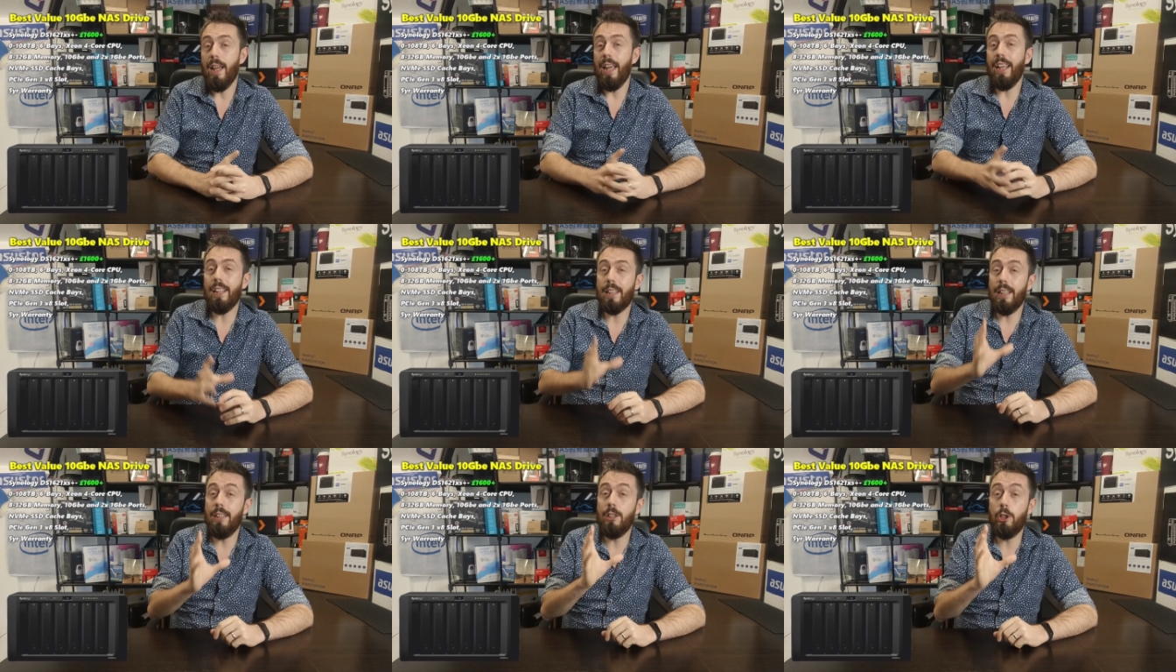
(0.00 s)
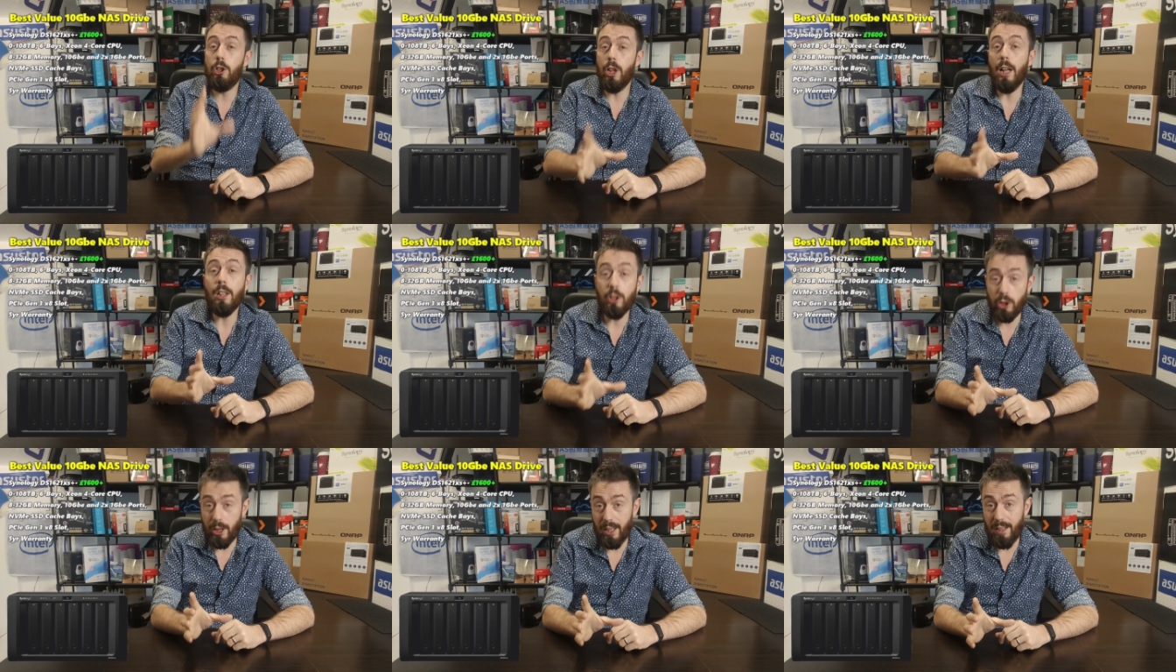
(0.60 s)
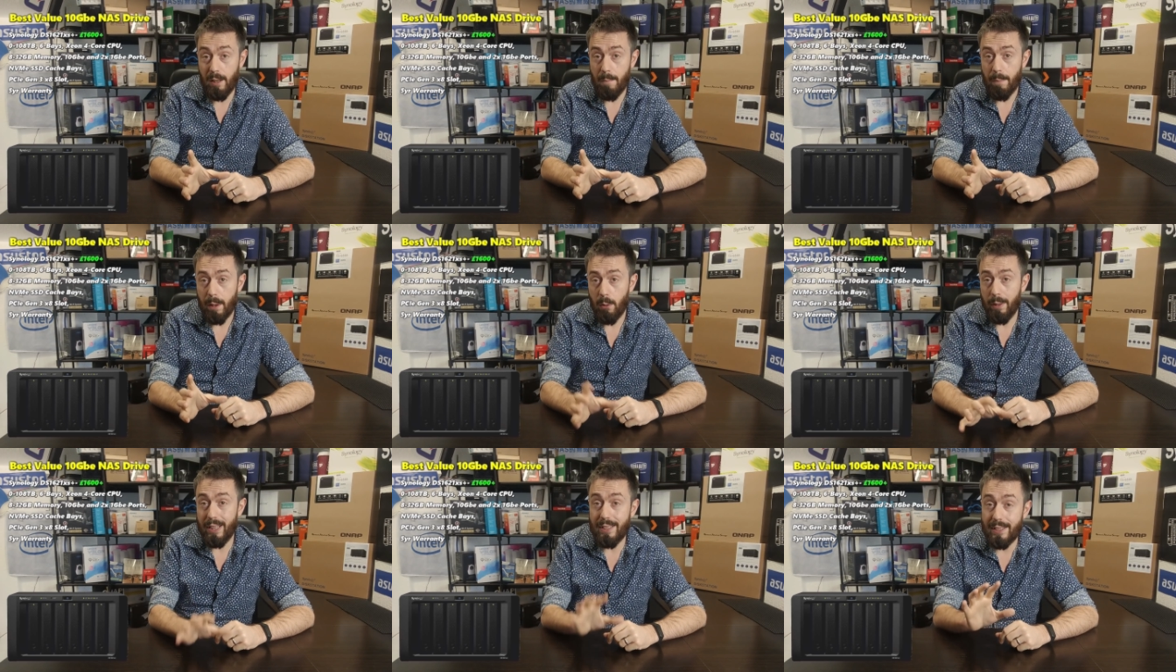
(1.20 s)
in conjunction
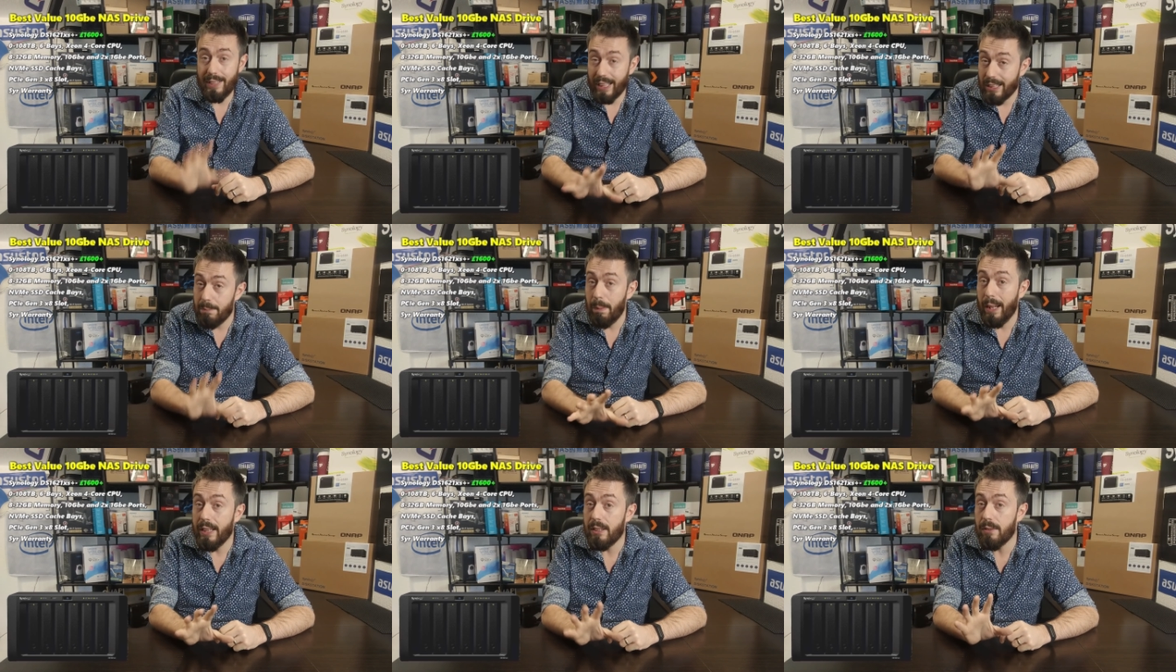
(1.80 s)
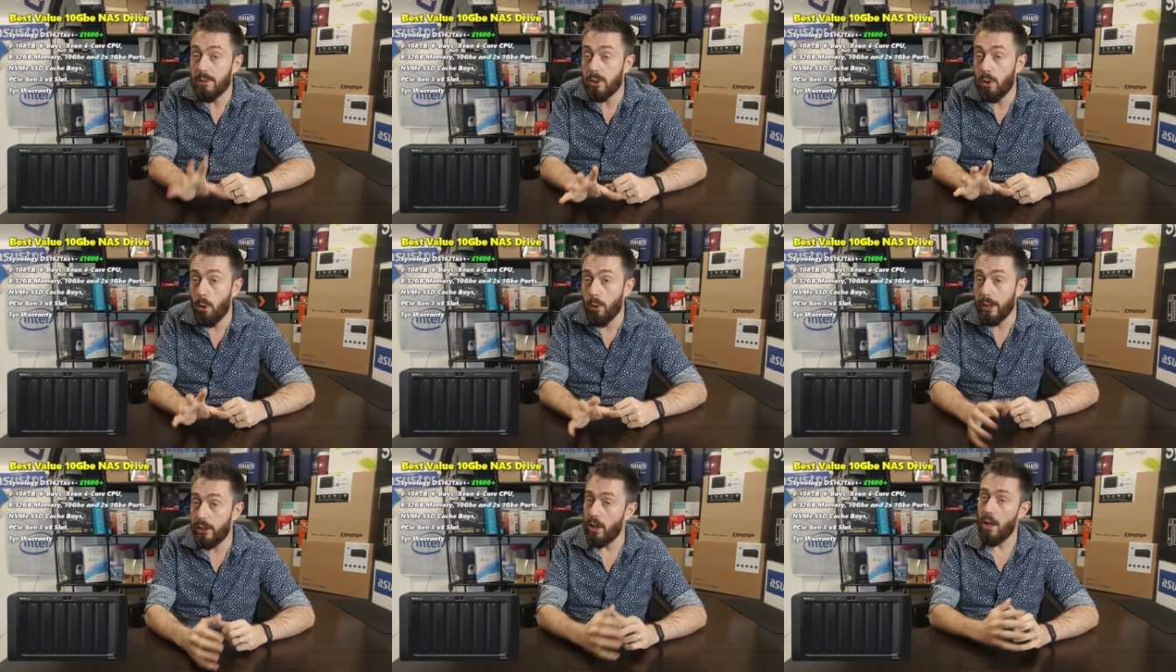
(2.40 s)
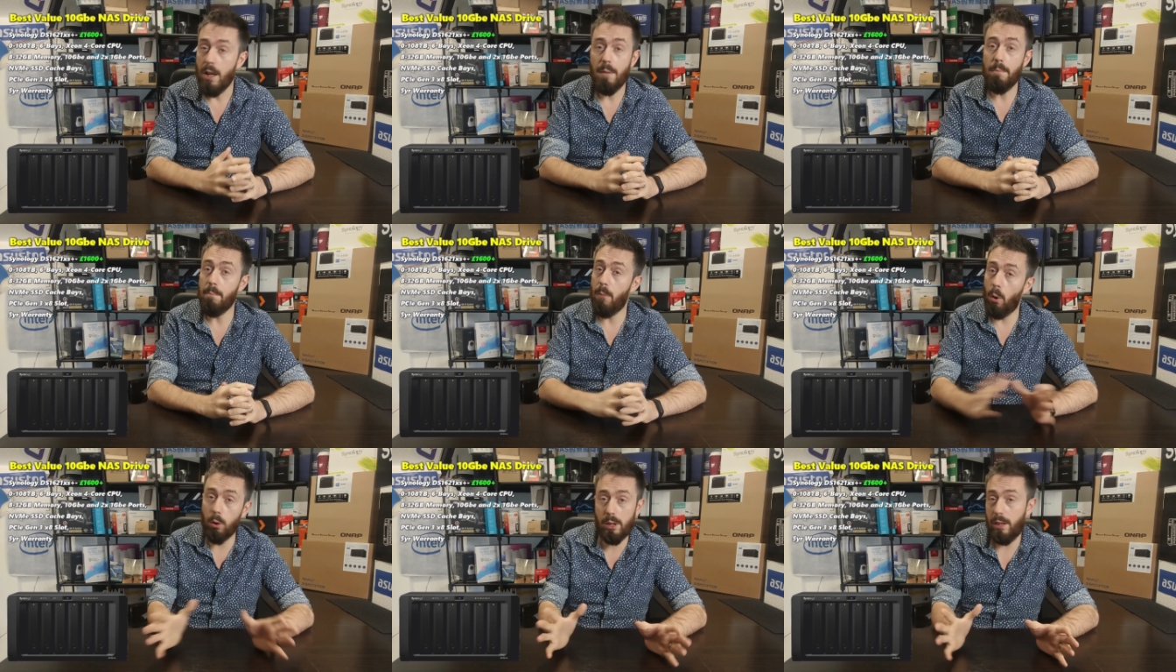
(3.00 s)
with six bays of storage,
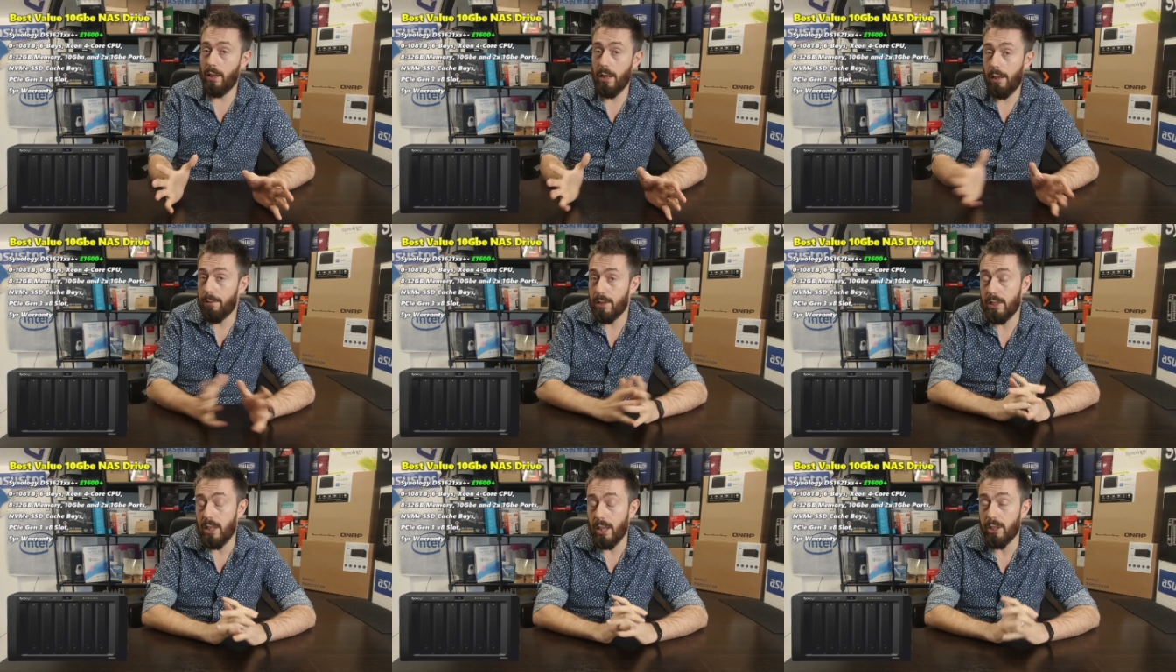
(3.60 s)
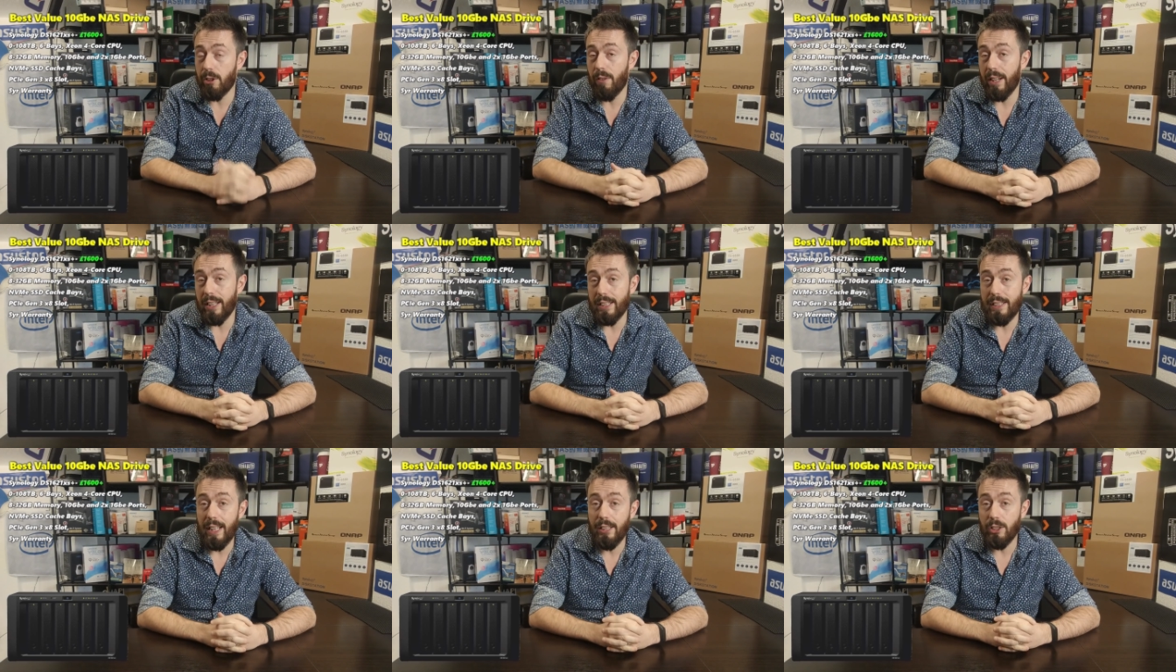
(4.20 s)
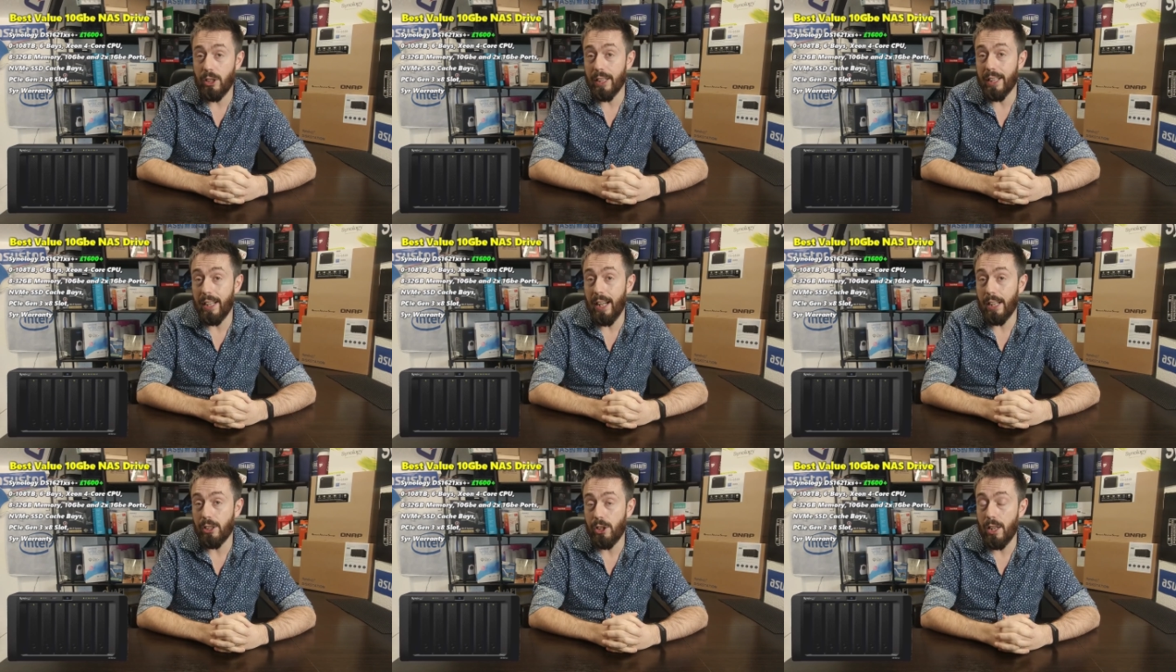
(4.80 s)
more than enough to saturate the ten G
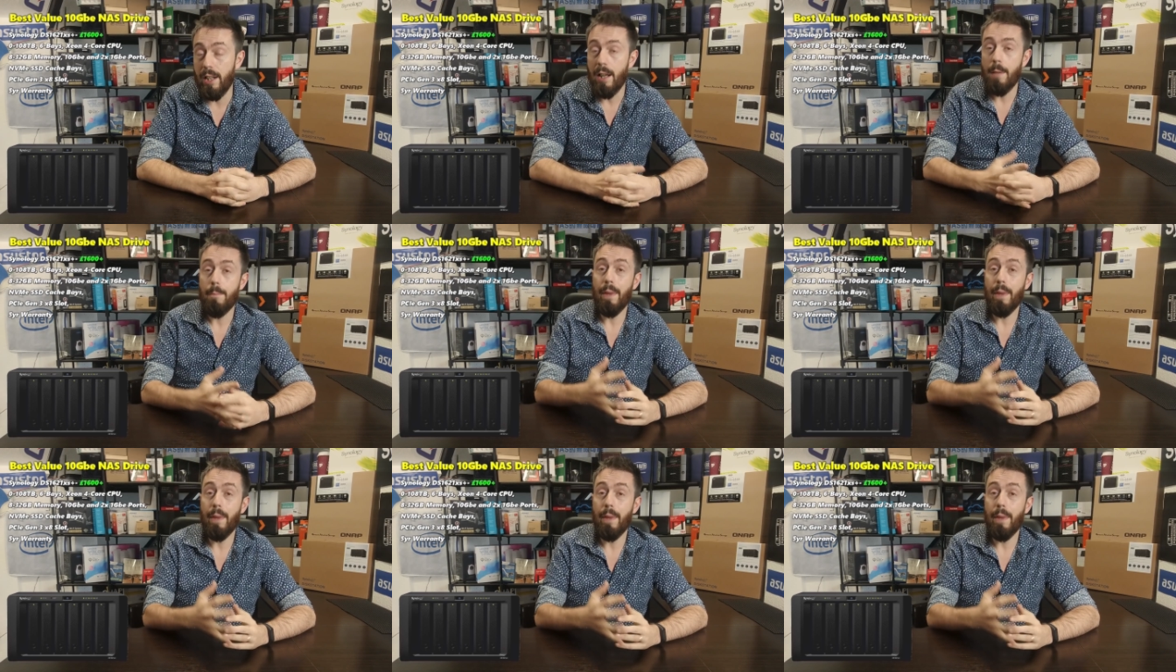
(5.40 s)
connection,